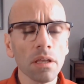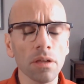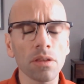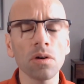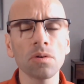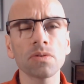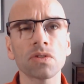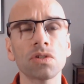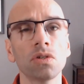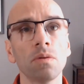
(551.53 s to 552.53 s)

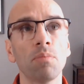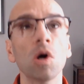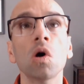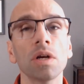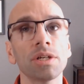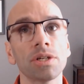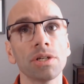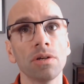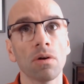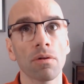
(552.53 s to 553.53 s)
those should push
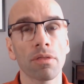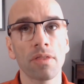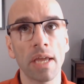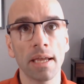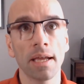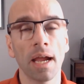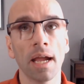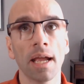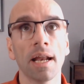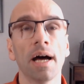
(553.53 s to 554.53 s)
your
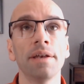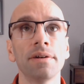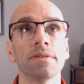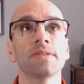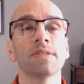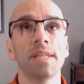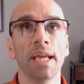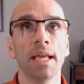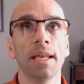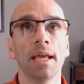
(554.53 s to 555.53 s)
thinking and
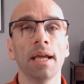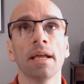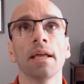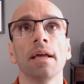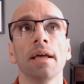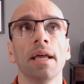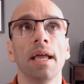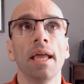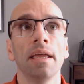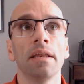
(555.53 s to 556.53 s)
understanding
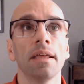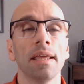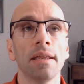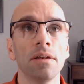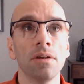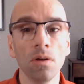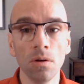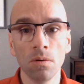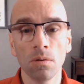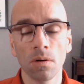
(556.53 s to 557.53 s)
in
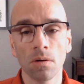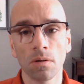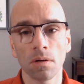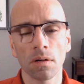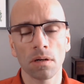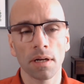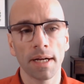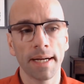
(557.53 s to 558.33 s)
new or